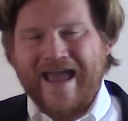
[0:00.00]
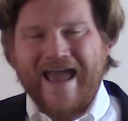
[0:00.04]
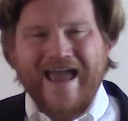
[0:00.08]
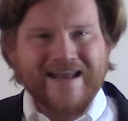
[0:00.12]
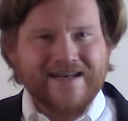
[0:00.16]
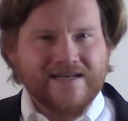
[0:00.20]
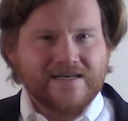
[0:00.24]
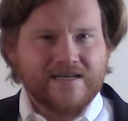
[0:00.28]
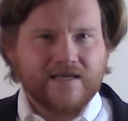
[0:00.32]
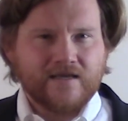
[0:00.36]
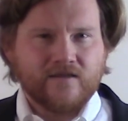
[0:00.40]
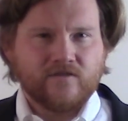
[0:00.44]

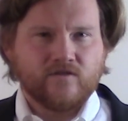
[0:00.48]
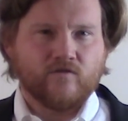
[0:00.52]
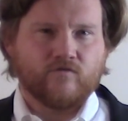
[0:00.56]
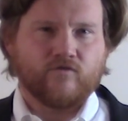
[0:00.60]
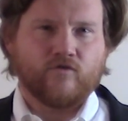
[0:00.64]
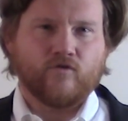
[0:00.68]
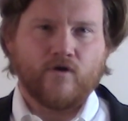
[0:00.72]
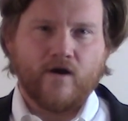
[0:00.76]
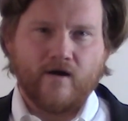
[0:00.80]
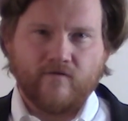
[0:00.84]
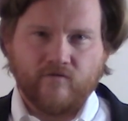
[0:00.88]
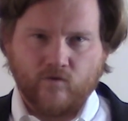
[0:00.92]
Ending the
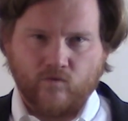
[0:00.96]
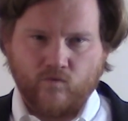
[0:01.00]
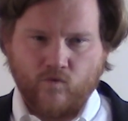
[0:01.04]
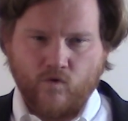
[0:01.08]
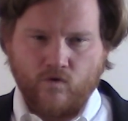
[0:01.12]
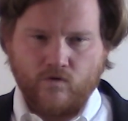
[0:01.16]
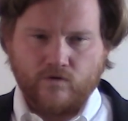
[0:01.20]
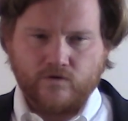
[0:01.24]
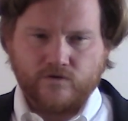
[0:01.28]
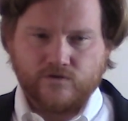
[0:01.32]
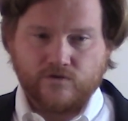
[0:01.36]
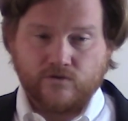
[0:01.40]
forever
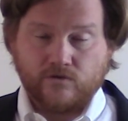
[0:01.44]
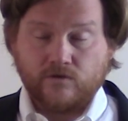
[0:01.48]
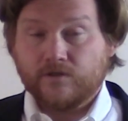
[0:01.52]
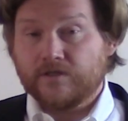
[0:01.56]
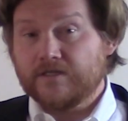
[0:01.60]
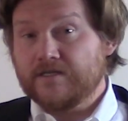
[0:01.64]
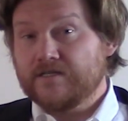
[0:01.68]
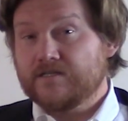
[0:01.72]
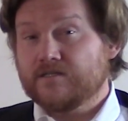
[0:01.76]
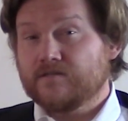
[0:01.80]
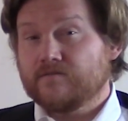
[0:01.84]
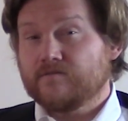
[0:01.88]
wars, or at
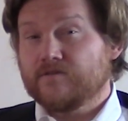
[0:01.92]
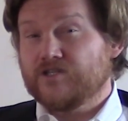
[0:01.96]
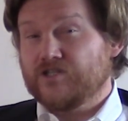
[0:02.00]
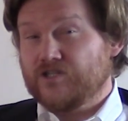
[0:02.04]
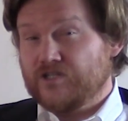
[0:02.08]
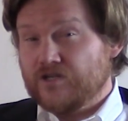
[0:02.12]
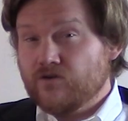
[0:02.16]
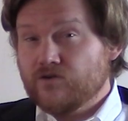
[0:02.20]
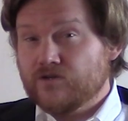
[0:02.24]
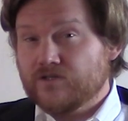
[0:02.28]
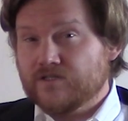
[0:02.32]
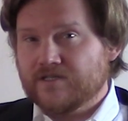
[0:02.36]
least
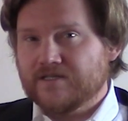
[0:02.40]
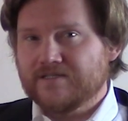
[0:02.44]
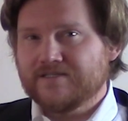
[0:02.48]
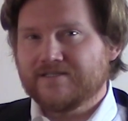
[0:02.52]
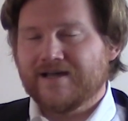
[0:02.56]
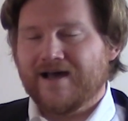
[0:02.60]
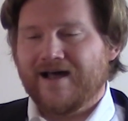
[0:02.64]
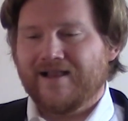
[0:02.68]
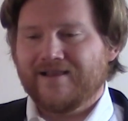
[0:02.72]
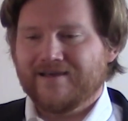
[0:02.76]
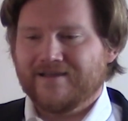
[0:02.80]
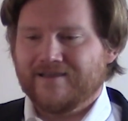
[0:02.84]
seriously
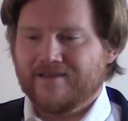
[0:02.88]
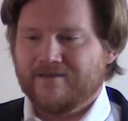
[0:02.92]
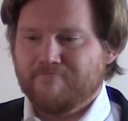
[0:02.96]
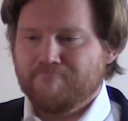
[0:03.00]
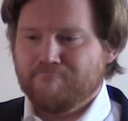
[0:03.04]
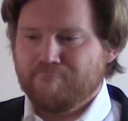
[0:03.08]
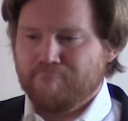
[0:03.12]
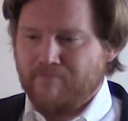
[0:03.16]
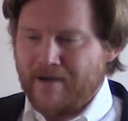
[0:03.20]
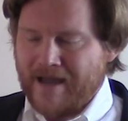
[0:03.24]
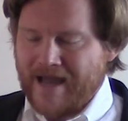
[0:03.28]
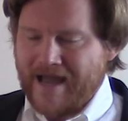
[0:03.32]
dialing
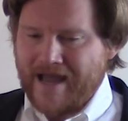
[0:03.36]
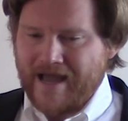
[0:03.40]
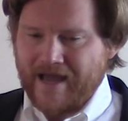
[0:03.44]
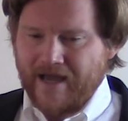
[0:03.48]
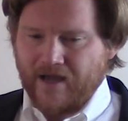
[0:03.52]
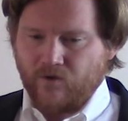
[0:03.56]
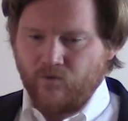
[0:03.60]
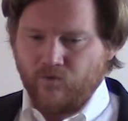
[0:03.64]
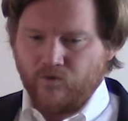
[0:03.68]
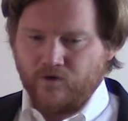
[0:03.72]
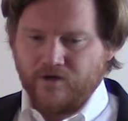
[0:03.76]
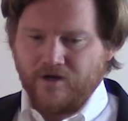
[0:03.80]
them
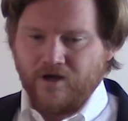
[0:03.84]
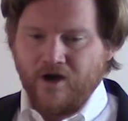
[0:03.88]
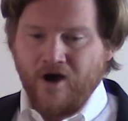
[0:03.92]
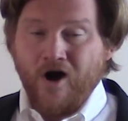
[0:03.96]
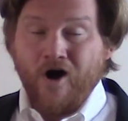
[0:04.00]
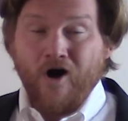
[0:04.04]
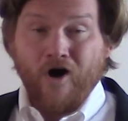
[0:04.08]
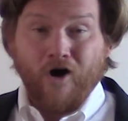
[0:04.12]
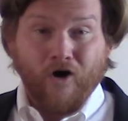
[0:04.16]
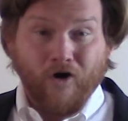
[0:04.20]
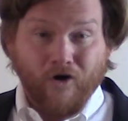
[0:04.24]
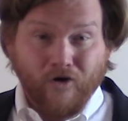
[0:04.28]
back, would
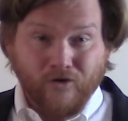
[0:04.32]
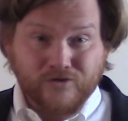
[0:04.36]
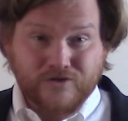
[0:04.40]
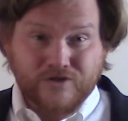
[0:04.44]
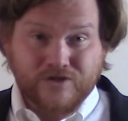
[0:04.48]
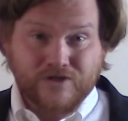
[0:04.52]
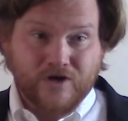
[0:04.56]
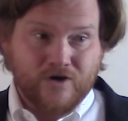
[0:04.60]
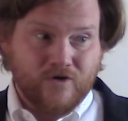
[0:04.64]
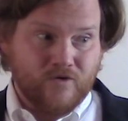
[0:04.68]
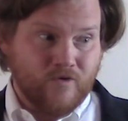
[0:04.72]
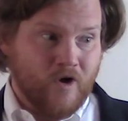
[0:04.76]

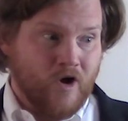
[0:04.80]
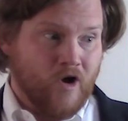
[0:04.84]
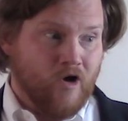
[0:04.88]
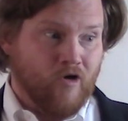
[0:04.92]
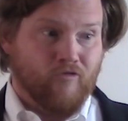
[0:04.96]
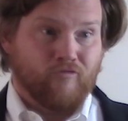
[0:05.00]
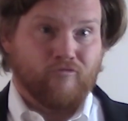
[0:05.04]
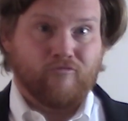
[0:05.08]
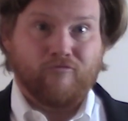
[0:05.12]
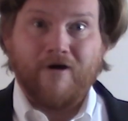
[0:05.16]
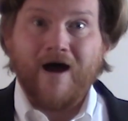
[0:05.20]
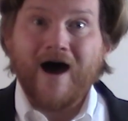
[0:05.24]
also
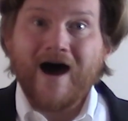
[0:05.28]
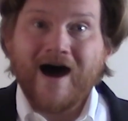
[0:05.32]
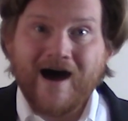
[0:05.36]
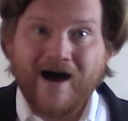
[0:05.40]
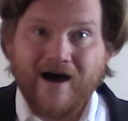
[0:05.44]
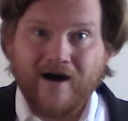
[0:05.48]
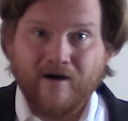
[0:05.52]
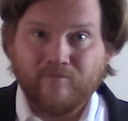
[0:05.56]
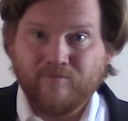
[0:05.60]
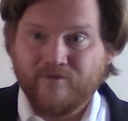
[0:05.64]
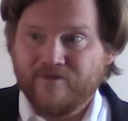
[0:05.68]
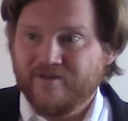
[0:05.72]

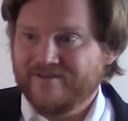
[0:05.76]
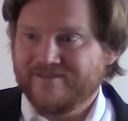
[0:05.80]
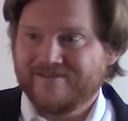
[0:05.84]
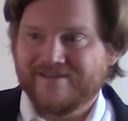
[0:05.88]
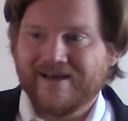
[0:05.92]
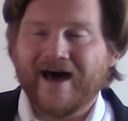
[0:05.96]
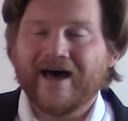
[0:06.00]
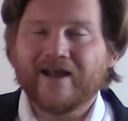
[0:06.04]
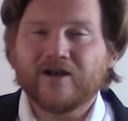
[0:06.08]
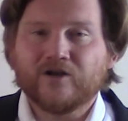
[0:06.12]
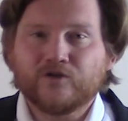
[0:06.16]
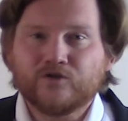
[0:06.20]
rob the
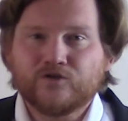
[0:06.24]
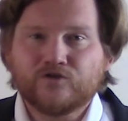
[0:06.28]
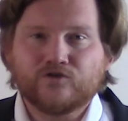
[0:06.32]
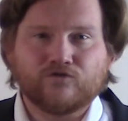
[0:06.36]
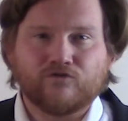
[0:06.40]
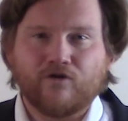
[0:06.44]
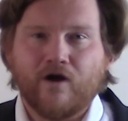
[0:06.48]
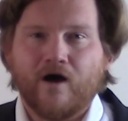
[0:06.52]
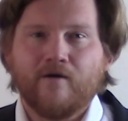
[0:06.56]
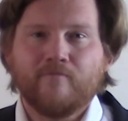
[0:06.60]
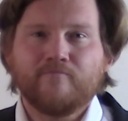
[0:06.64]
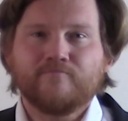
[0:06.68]
Donald
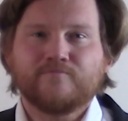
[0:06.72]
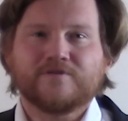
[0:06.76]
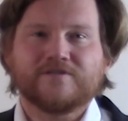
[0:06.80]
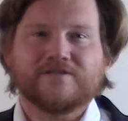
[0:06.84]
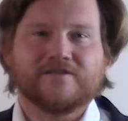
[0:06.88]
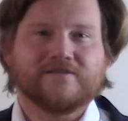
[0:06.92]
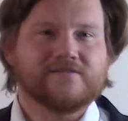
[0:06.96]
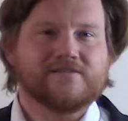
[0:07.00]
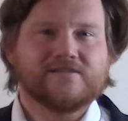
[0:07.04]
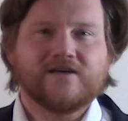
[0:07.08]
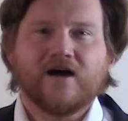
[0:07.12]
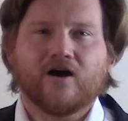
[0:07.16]
Trumps
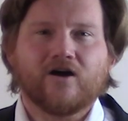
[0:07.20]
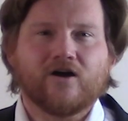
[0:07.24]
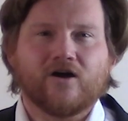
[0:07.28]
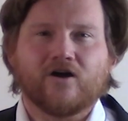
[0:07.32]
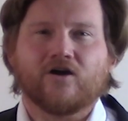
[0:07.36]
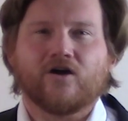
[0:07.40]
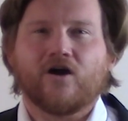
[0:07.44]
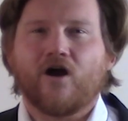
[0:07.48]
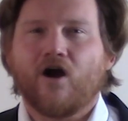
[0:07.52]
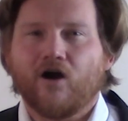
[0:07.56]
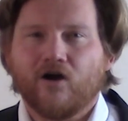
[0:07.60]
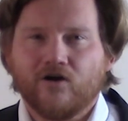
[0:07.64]
and
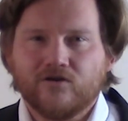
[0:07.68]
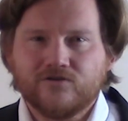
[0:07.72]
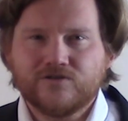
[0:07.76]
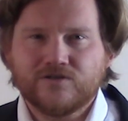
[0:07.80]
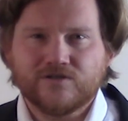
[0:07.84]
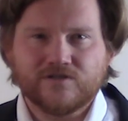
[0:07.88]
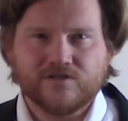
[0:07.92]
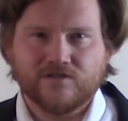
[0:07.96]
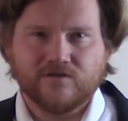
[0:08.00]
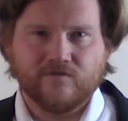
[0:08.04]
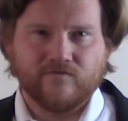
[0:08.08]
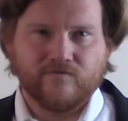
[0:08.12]
Tucker
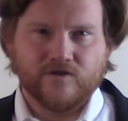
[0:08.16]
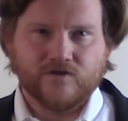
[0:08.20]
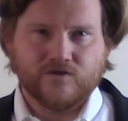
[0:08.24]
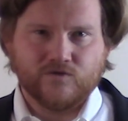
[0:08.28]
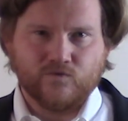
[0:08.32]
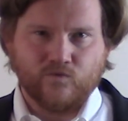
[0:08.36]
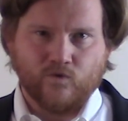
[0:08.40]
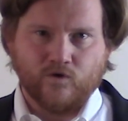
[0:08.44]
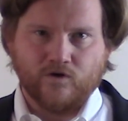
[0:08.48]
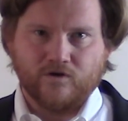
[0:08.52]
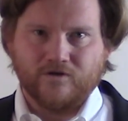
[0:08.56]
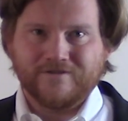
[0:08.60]
Carlsons of
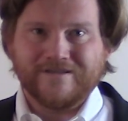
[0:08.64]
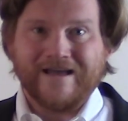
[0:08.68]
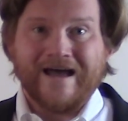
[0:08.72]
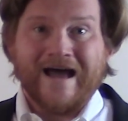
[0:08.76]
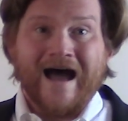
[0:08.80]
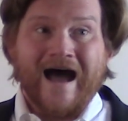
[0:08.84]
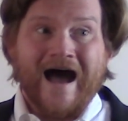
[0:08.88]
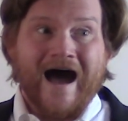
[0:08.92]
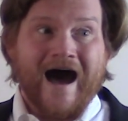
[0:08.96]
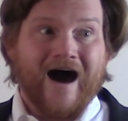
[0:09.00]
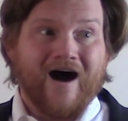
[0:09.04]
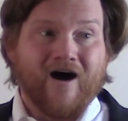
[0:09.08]
this world
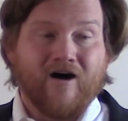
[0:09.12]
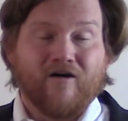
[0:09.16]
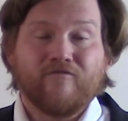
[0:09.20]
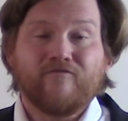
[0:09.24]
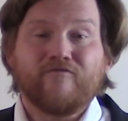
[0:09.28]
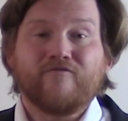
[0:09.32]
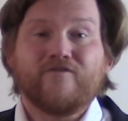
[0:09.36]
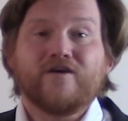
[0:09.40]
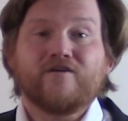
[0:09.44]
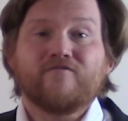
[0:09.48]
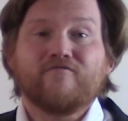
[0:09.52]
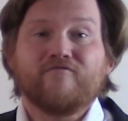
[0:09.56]

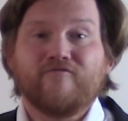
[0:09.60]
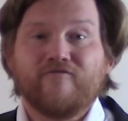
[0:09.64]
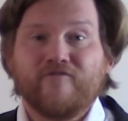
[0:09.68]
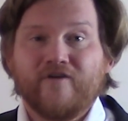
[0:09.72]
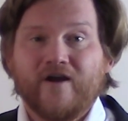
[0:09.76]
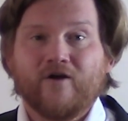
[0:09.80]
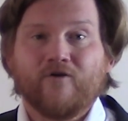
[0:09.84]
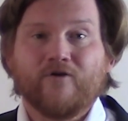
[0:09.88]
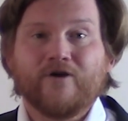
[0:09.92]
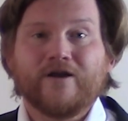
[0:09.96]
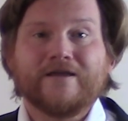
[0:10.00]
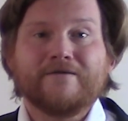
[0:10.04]
of their
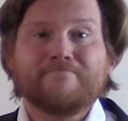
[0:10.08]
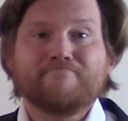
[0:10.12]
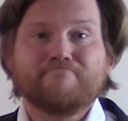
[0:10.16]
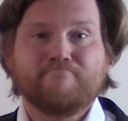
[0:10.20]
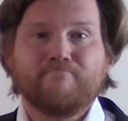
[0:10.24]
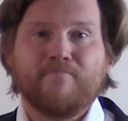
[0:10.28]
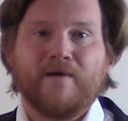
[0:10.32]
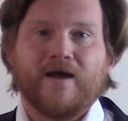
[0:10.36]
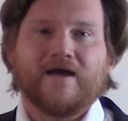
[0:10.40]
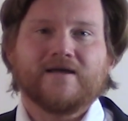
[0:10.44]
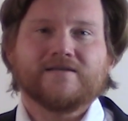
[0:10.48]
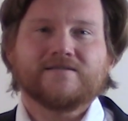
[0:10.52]
very
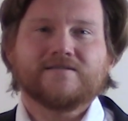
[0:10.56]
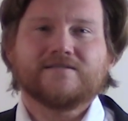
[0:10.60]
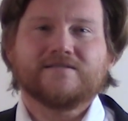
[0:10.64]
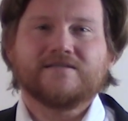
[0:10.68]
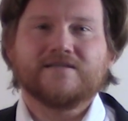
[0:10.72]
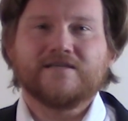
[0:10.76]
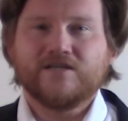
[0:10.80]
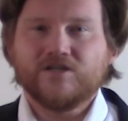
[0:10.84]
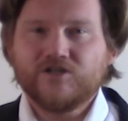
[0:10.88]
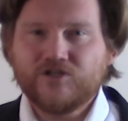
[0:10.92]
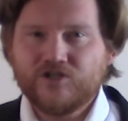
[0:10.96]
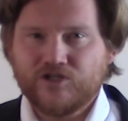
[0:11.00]
best
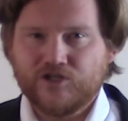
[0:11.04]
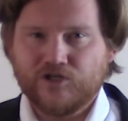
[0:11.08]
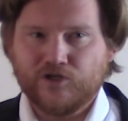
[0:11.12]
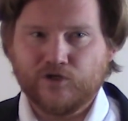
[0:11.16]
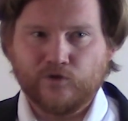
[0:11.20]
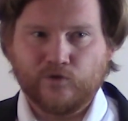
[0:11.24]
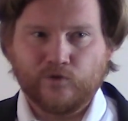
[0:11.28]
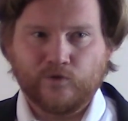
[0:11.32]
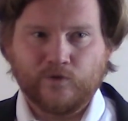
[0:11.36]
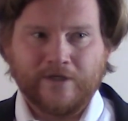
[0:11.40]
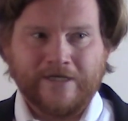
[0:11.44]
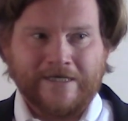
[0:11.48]

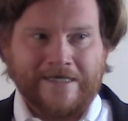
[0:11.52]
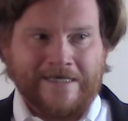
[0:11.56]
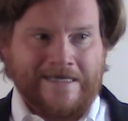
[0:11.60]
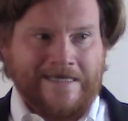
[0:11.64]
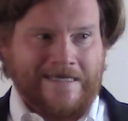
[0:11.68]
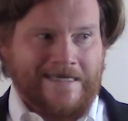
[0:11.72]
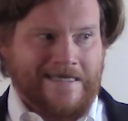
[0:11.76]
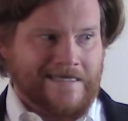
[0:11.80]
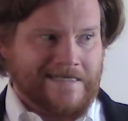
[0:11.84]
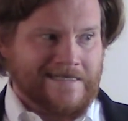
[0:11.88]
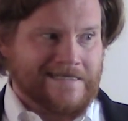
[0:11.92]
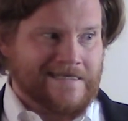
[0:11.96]
issue.
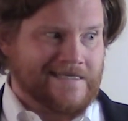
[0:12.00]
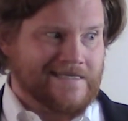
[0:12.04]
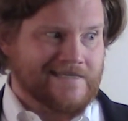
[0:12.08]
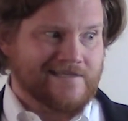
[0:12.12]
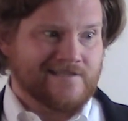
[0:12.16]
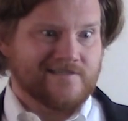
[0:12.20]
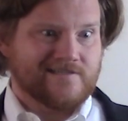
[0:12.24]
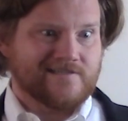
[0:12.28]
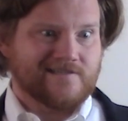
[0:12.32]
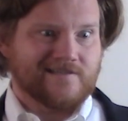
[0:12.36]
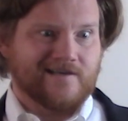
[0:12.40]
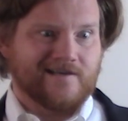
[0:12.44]
It
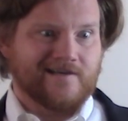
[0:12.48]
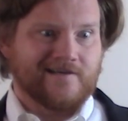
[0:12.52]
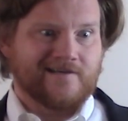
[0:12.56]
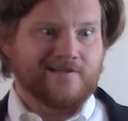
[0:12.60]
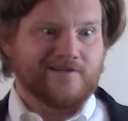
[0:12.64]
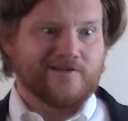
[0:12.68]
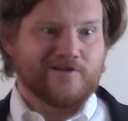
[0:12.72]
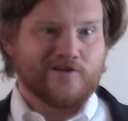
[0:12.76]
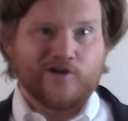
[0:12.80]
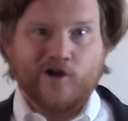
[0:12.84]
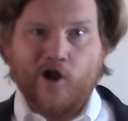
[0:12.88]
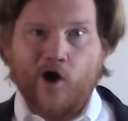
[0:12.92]
is a
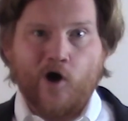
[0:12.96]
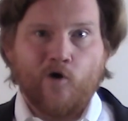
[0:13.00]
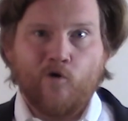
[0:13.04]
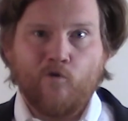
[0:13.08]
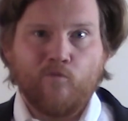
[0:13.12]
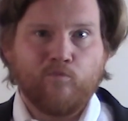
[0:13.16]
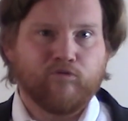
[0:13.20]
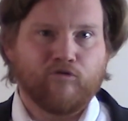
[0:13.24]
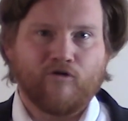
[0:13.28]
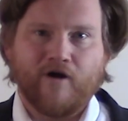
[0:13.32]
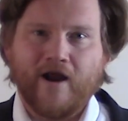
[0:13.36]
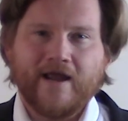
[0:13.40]

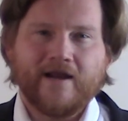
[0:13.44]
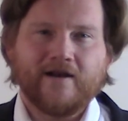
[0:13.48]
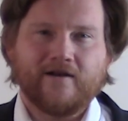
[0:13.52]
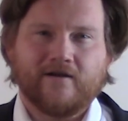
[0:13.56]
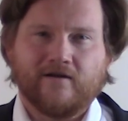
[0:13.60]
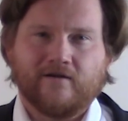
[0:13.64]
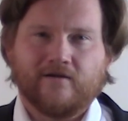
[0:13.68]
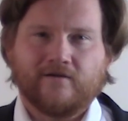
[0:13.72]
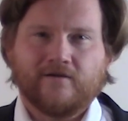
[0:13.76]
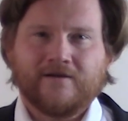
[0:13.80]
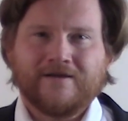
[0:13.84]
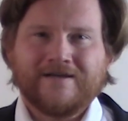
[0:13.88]

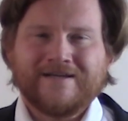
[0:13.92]
no-brainer.